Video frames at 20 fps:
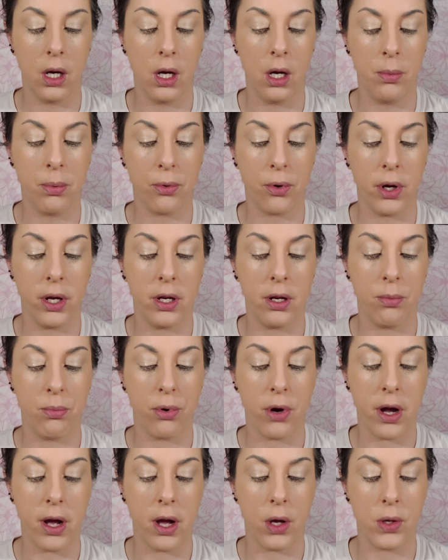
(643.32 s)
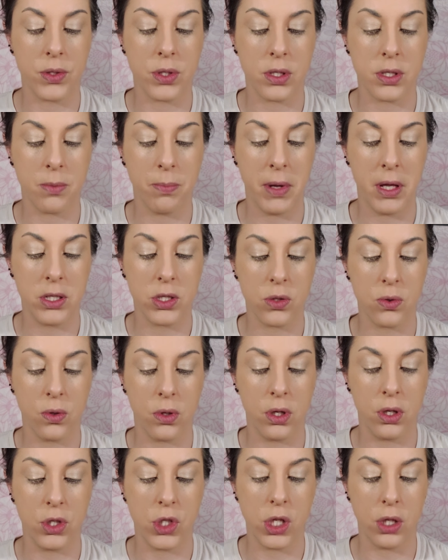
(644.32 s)
Upgraded Brows. It's a pencil
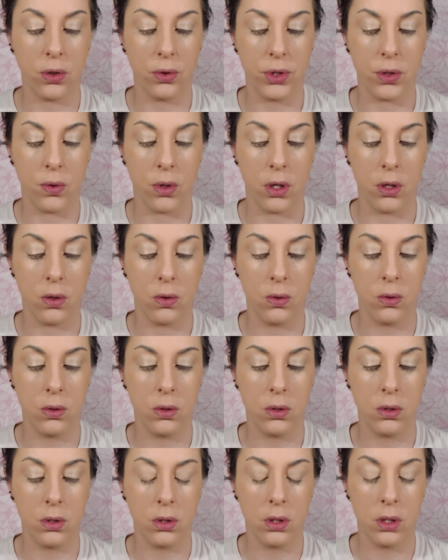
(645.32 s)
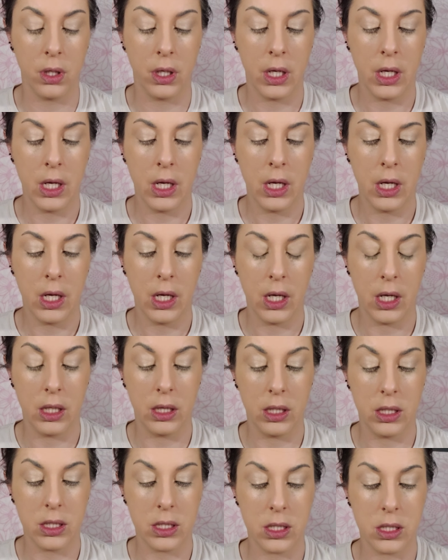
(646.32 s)
and a gel duo.
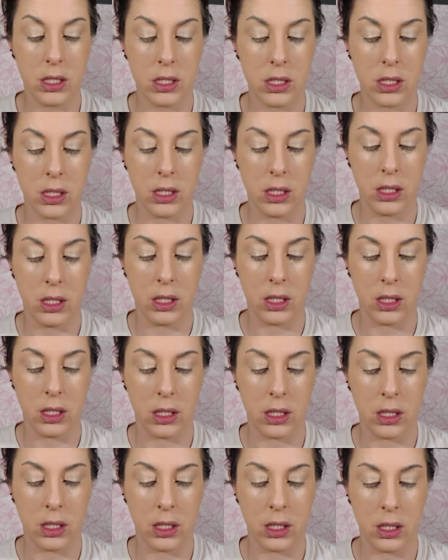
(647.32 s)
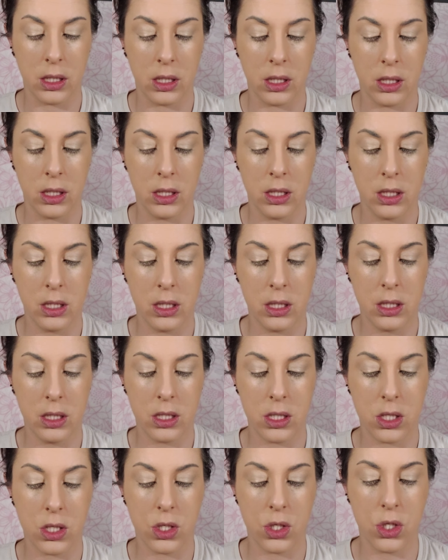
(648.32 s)
And this is in
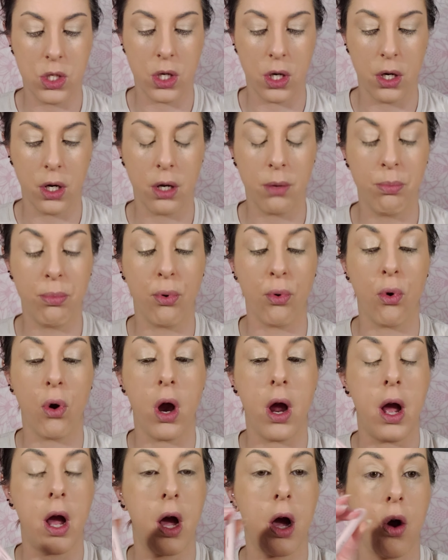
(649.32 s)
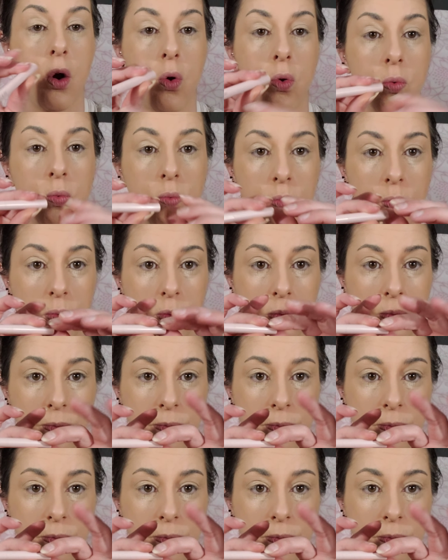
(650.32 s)
dark brown.